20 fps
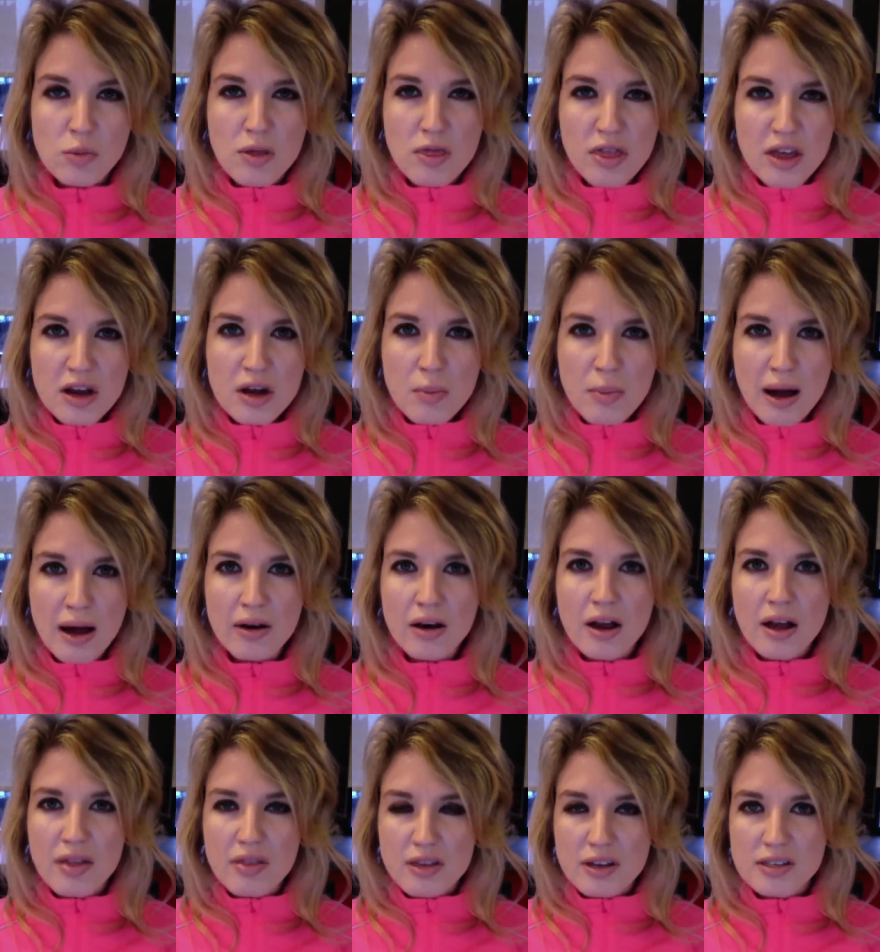I mean, think about
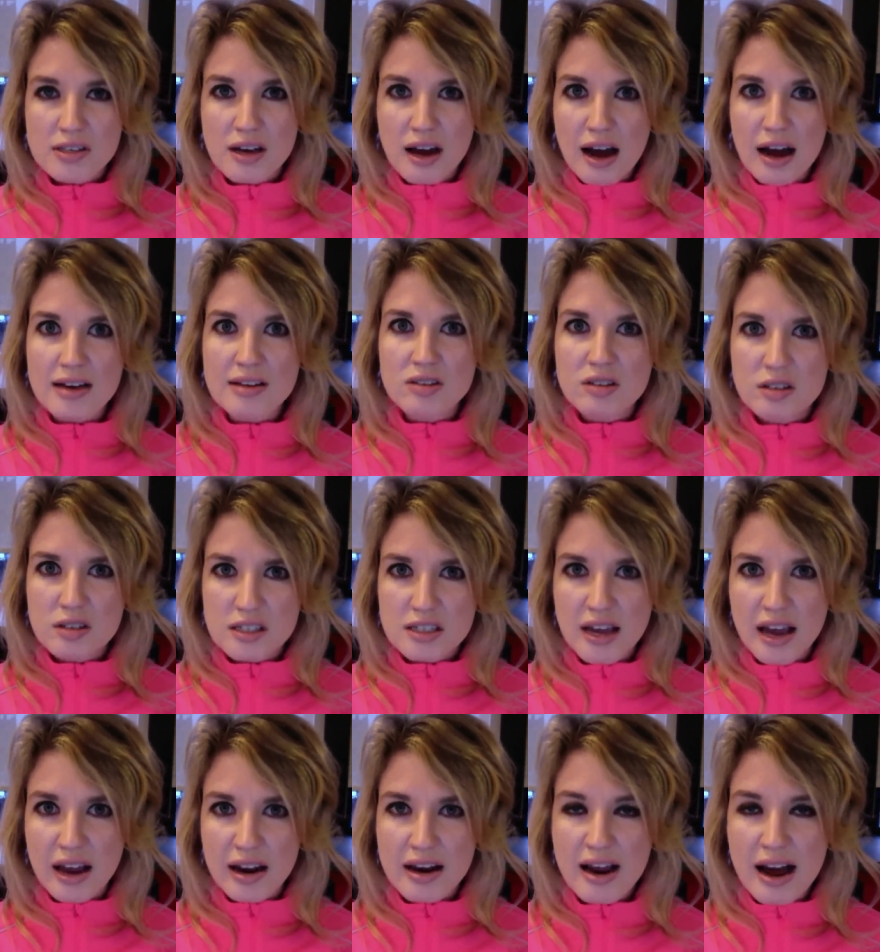this guy's
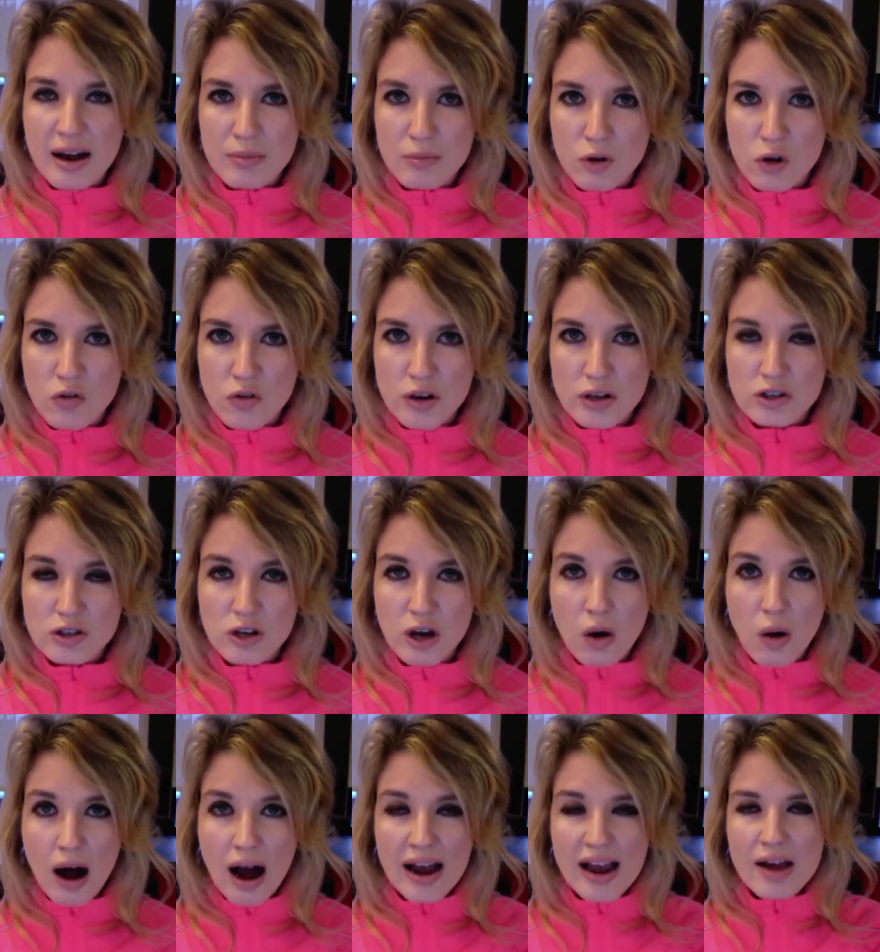standout movie.
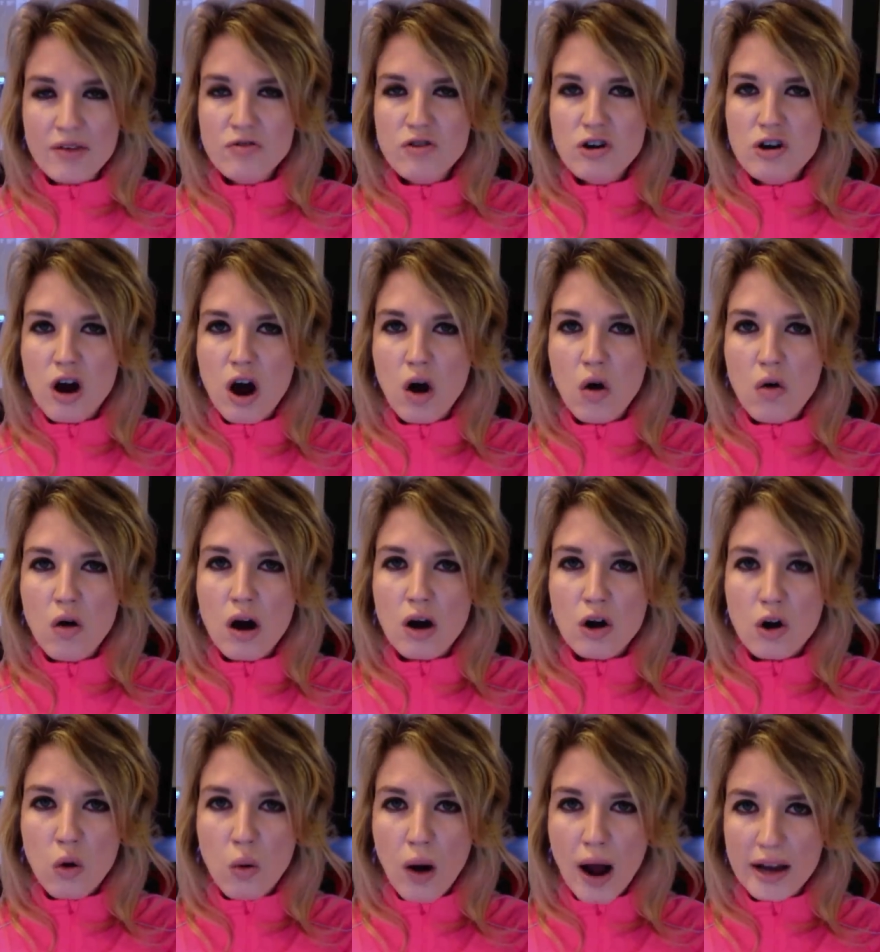So I have no
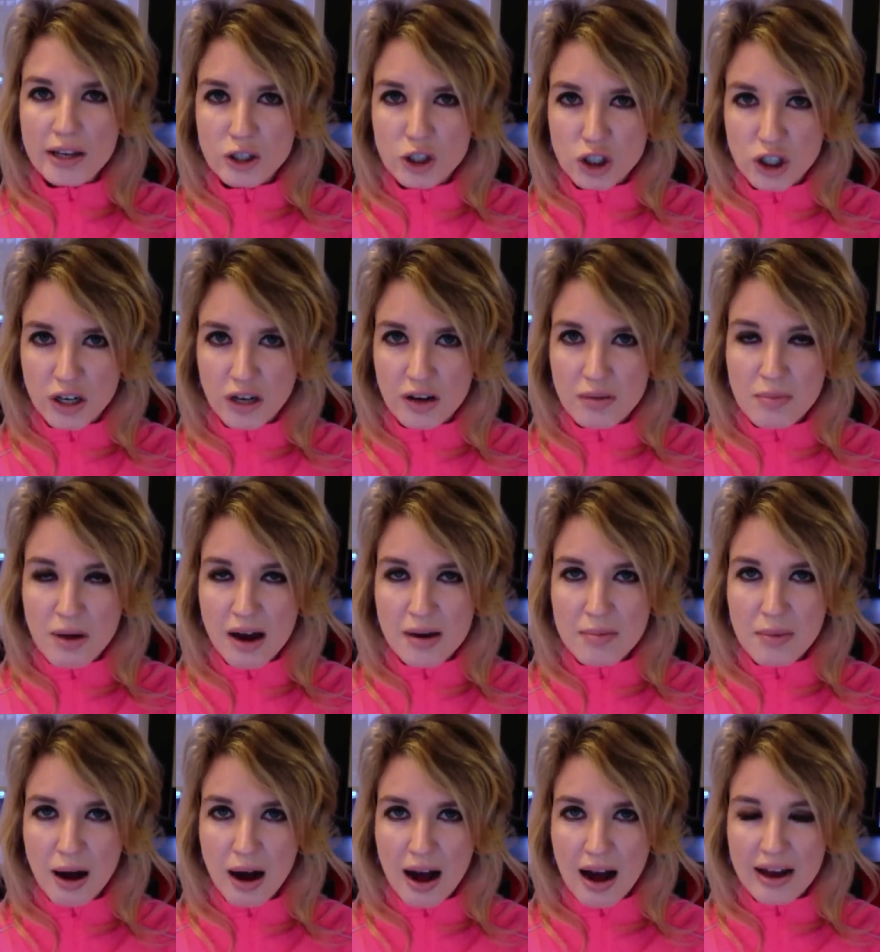question in
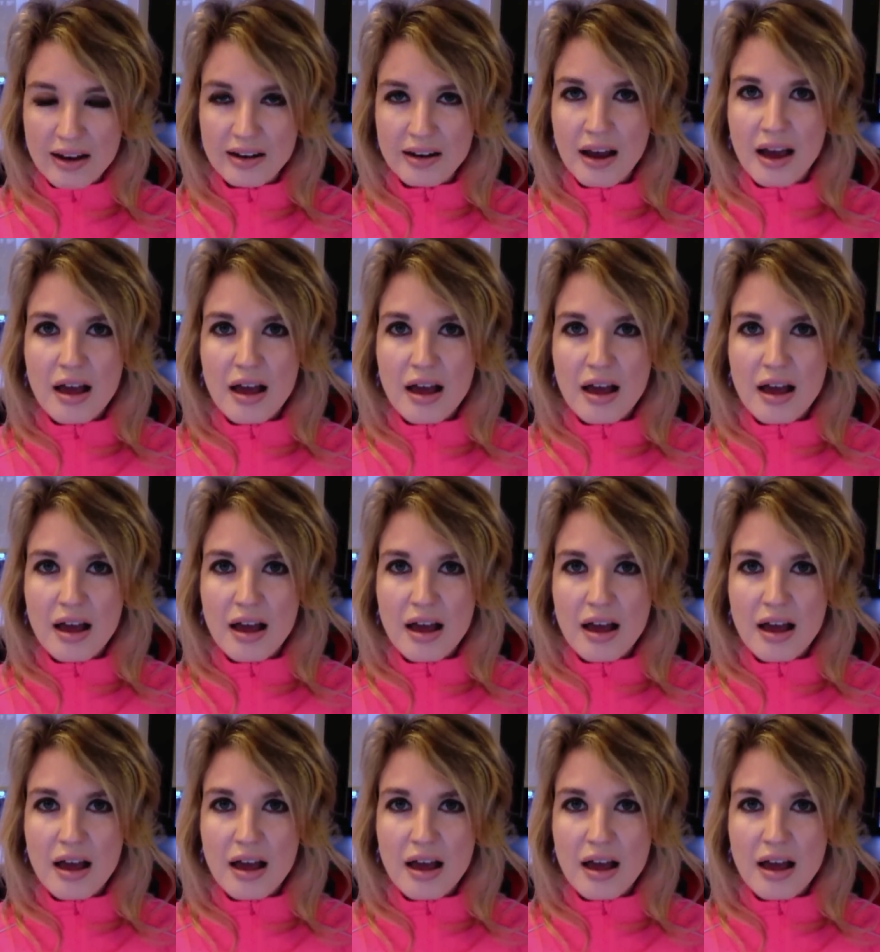my mind